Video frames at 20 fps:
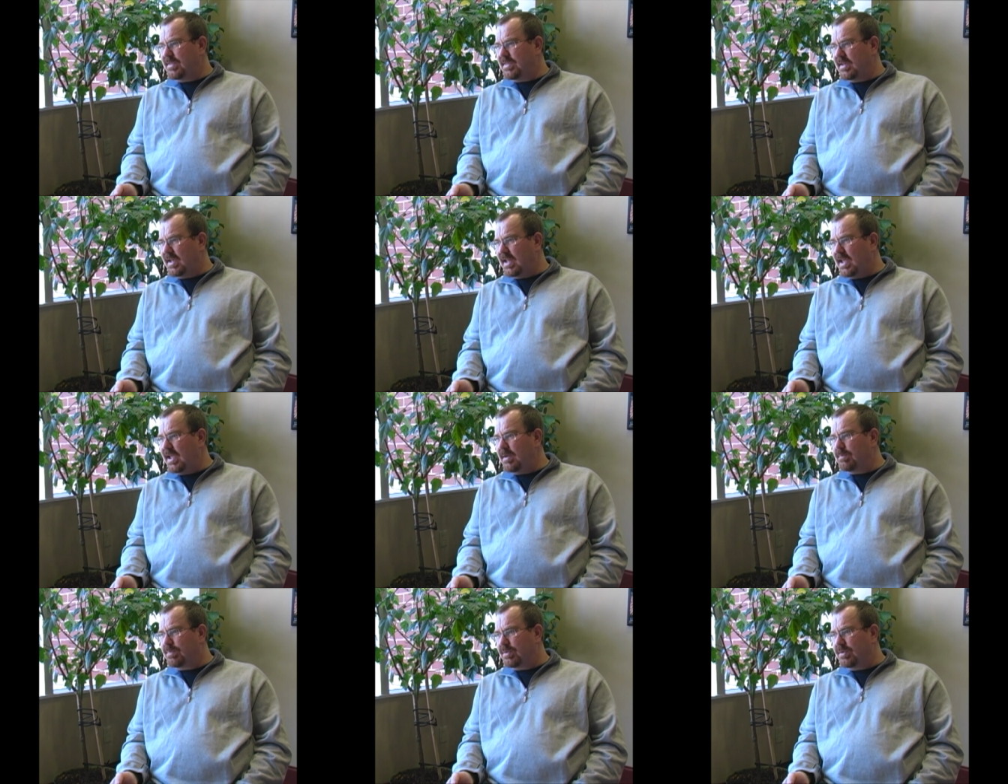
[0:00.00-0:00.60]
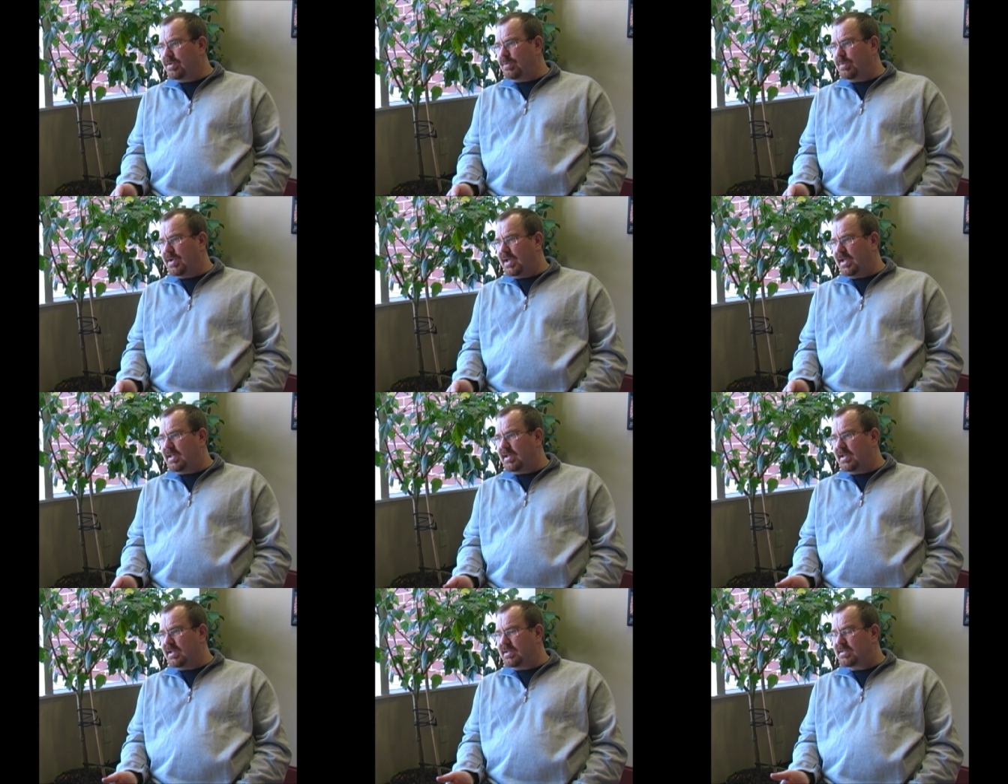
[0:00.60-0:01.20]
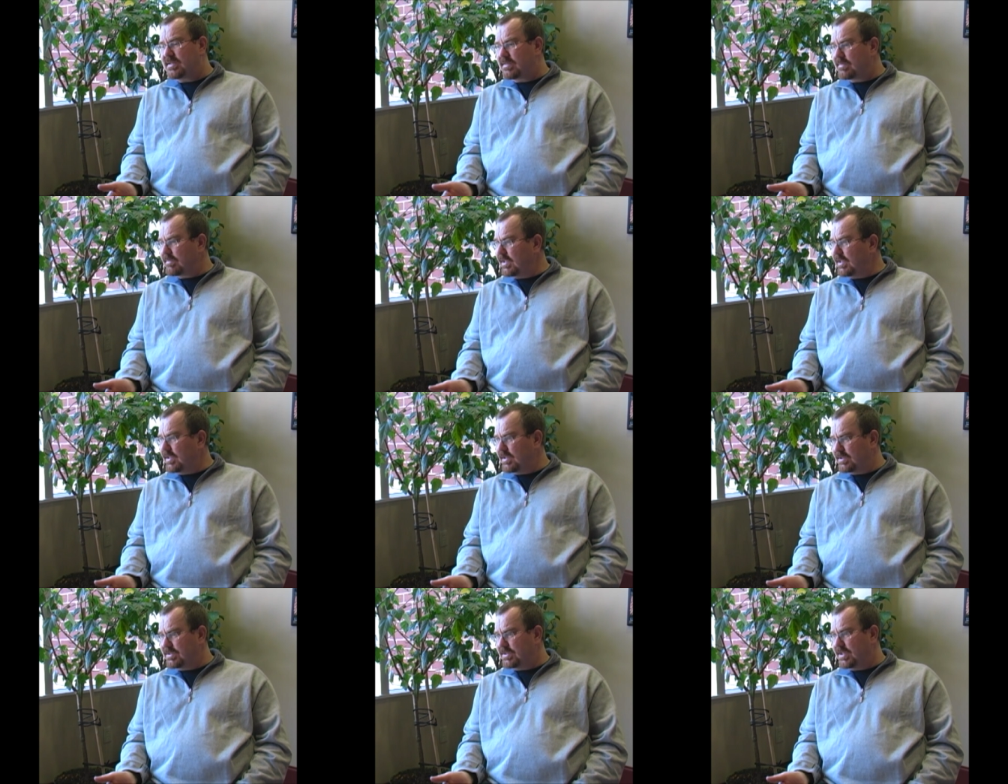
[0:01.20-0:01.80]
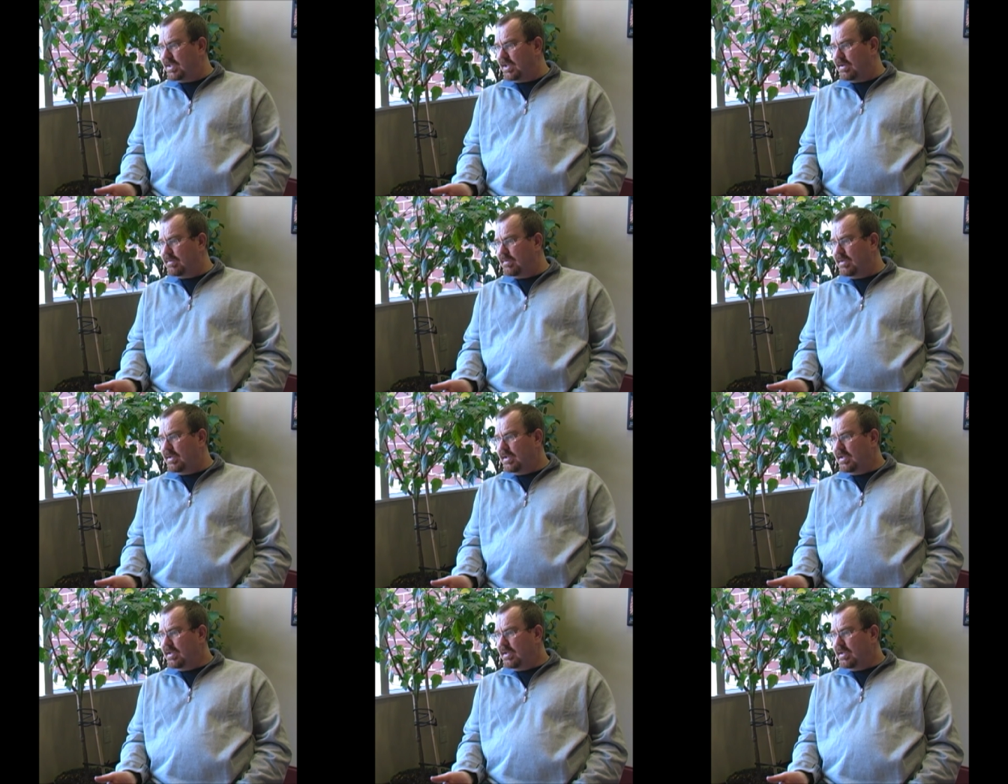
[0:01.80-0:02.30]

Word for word: the name Brewed Awakenings three years ago.